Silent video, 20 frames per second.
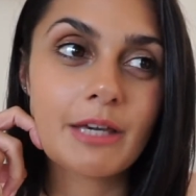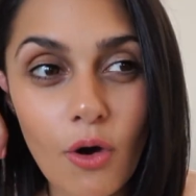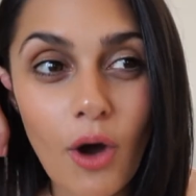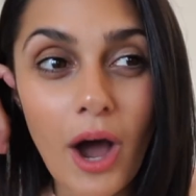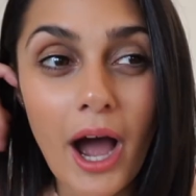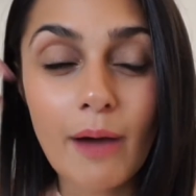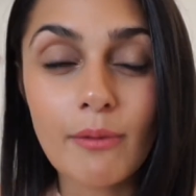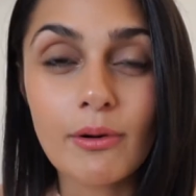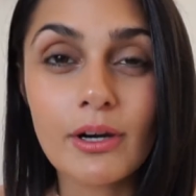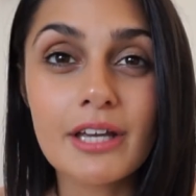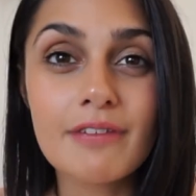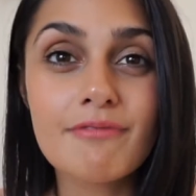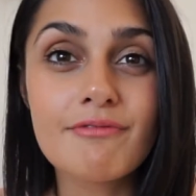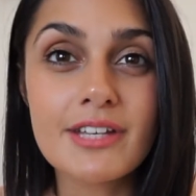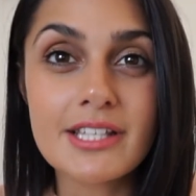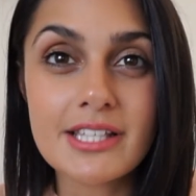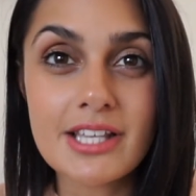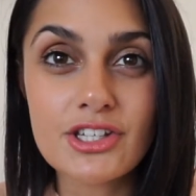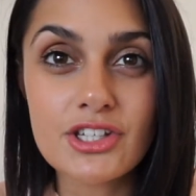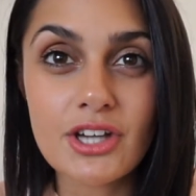or how I
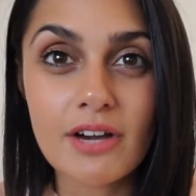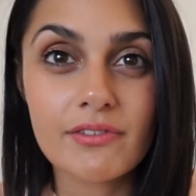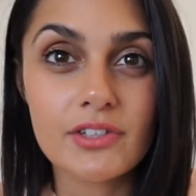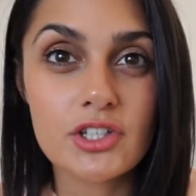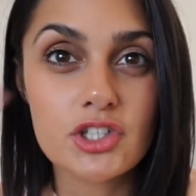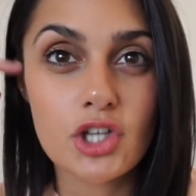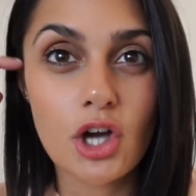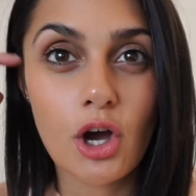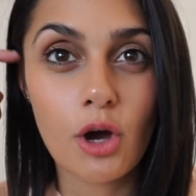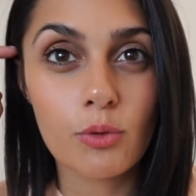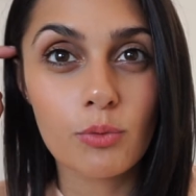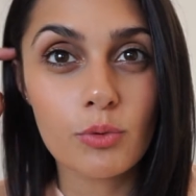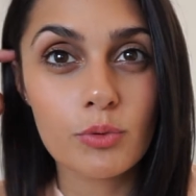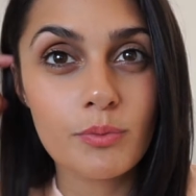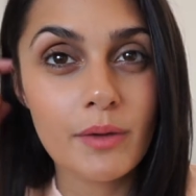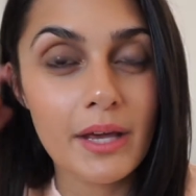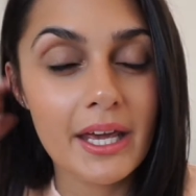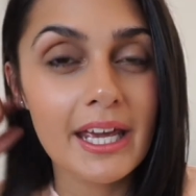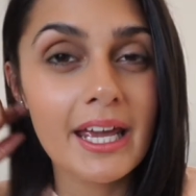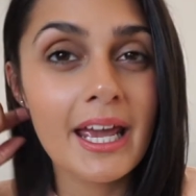envisage having a child would
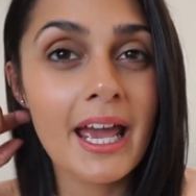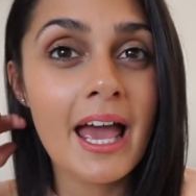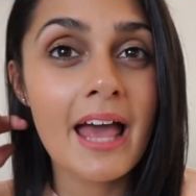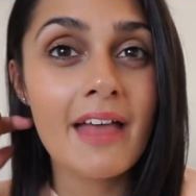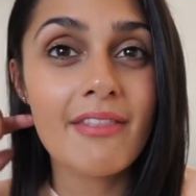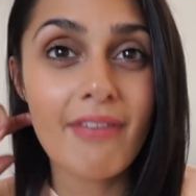be.